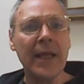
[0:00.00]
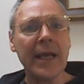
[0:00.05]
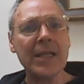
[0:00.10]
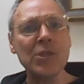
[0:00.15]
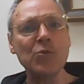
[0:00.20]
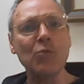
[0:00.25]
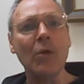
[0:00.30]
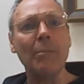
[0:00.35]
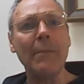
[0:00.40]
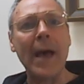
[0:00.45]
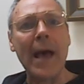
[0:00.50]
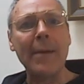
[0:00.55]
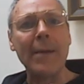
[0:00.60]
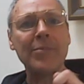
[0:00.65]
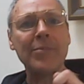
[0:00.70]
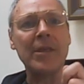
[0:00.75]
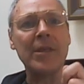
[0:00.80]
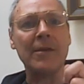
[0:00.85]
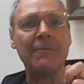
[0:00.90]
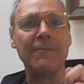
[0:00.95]
Next, we'll
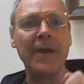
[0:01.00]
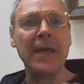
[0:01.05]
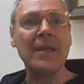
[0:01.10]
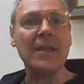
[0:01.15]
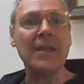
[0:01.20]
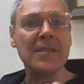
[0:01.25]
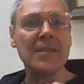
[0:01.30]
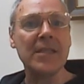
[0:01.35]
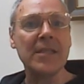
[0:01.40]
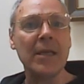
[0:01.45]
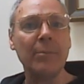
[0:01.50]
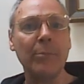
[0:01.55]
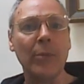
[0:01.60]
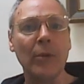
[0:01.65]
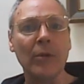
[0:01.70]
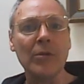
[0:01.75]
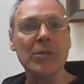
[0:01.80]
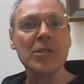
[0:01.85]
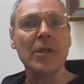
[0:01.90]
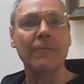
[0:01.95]
map the event
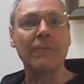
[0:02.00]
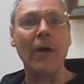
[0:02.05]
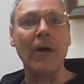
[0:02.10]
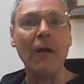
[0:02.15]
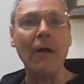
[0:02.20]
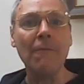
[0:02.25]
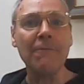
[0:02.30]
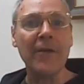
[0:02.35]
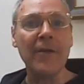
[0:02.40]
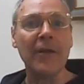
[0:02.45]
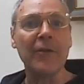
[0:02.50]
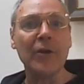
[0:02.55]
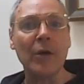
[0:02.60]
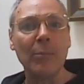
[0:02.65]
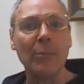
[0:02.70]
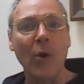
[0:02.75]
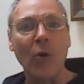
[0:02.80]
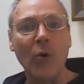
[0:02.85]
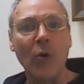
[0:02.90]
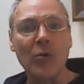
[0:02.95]
symbols of all
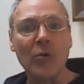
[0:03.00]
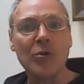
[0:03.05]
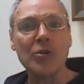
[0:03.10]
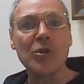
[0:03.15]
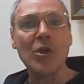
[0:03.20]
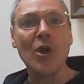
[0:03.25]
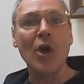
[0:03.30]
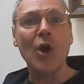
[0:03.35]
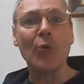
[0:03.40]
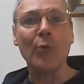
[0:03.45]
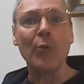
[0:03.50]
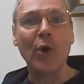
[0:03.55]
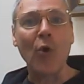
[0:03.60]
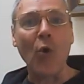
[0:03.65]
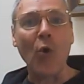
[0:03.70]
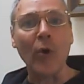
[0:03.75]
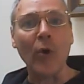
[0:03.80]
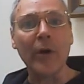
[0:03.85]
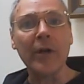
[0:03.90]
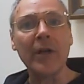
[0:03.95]
failure modes
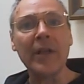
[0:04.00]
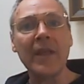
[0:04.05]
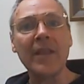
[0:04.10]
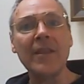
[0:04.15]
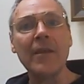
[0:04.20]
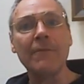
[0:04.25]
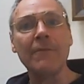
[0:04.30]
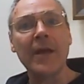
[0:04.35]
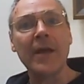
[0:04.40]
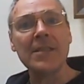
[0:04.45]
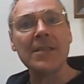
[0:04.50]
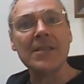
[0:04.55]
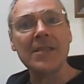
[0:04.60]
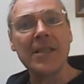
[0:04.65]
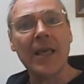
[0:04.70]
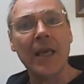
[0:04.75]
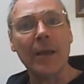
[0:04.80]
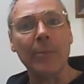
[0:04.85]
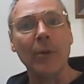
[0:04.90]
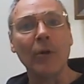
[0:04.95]
recorded in the
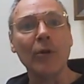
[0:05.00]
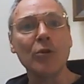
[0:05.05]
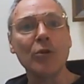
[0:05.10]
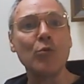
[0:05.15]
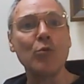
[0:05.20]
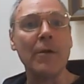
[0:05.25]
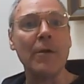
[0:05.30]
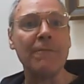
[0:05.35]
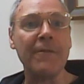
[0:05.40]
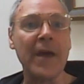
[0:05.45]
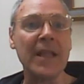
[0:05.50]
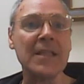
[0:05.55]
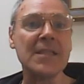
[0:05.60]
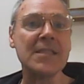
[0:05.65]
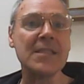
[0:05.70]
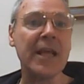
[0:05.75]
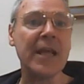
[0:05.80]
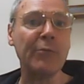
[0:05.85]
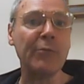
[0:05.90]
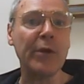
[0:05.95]
events table to
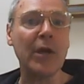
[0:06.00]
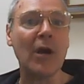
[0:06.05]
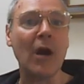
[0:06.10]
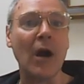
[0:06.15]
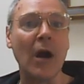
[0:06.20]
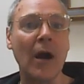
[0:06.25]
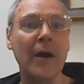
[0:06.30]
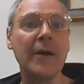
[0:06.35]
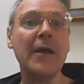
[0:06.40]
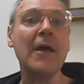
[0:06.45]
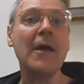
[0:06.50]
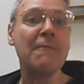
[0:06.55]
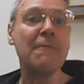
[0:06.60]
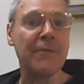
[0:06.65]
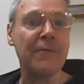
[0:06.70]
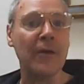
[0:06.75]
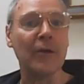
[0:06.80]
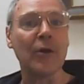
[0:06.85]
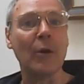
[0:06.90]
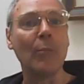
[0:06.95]
events that regard
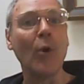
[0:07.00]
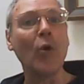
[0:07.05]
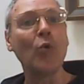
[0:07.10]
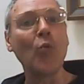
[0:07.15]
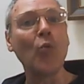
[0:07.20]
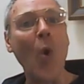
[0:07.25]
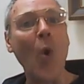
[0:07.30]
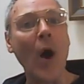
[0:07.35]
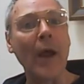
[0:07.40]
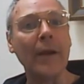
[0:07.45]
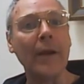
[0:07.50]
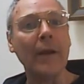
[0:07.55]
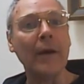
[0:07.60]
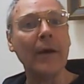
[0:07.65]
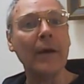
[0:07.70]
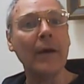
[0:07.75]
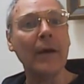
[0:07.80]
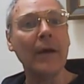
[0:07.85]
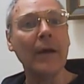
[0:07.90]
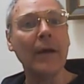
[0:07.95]
failure mode
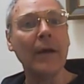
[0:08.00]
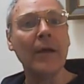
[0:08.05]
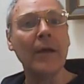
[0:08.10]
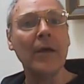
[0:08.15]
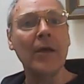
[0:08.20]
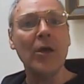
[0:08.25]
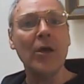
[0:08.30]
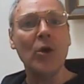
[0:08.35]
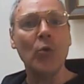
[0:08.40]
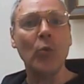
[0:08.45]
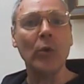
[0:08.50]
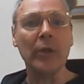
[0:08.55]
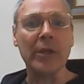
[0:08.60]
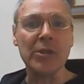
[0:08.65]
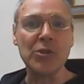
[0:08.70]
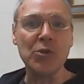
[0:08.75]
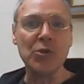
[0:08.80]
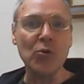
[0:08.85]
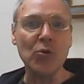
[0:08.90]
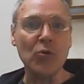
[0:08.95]
1.
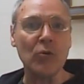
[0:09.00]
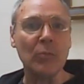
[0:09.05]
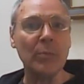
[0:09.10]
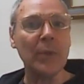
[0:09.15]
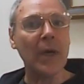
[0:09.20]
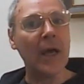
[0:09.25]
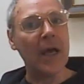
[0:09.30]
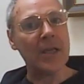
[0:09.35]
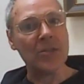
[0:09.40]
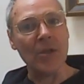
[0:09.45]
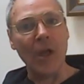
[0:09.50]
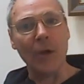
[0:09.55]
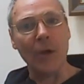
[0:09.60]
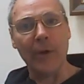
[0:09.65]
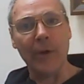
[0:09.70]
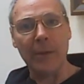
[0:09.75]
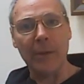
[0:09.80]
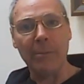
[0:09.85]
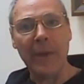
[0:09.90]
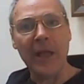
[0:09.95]
We'll assume, as
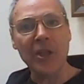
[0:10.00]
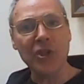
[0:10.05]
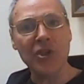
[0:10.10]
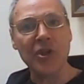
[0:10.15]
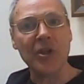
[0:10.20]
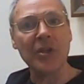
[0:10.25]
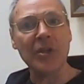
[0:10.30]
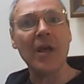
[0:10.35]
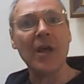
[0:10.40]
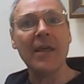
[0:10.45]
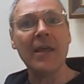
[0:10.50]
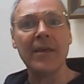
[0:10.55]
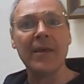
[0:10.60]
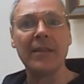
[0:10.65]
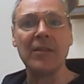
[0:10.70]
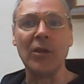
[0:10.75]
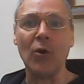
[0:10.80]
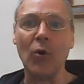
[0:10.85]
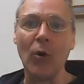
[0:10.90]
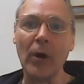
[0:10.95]
already mentioned,
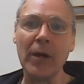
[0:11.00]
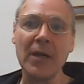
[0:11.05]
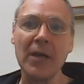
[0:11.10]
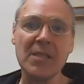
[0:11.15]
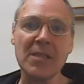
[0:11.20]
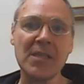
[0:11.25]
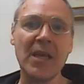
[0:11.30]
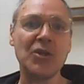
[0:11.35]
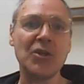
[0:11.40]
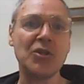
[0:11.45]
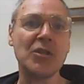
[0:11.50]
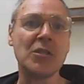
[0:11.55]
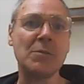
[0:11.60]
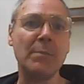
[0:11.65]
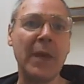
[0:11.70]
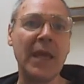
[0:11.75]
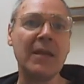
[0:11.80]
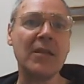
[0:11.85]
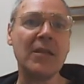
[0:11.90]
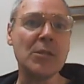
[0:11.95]
that the
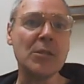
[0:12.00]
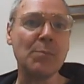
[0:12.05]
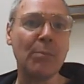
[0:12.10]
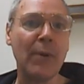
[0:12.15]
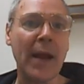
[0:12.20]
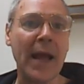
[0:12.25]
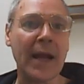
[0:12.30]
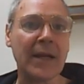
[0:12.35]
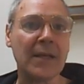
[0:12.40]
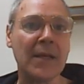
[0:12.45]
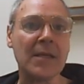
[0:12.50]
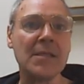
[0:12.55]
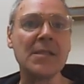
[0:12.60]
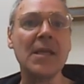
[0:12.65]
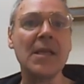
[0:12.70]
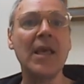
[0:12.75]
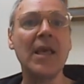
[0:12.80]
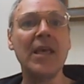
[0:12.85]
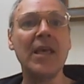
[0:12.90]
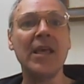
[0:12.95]
organization's maintenance
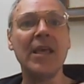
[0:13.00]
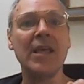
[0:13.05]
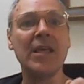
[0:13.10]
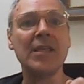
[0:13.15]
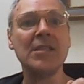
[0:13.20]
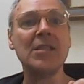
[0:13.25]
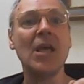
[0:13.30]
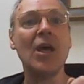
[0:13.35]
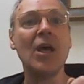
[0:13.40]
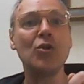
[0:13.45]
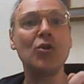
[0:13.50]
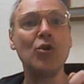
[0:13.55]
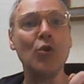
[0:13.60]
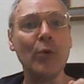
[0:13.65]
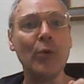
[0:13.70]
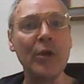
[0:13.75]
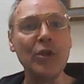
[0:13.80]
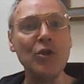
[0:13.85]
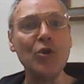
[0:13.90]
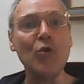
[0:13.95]
practice is
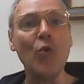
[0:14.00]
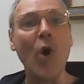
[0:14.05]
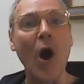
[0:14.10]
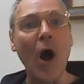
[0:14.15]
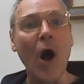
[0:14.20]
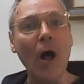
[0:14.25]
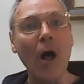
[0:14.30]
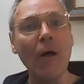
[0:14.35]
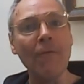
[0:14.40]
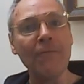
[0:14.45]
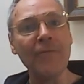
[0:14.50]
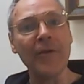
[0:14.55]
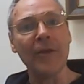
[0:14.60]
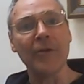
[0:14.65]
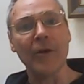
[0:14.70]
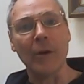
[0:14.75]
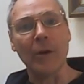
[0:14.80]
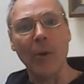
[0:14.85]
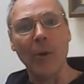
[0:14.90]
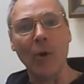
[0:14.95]
to renew all
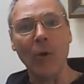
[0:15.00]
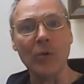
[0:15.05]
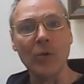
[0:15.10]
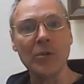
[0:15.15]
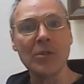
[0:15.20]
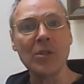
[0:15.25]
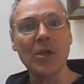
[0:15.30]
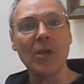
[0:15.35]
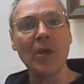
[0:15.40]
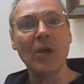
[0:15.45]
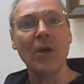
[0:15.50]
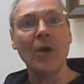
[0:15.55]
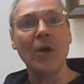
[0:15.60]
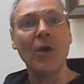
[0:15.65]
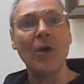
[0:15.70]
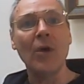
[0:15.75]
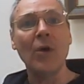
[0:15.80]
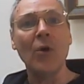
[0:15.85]
failure modes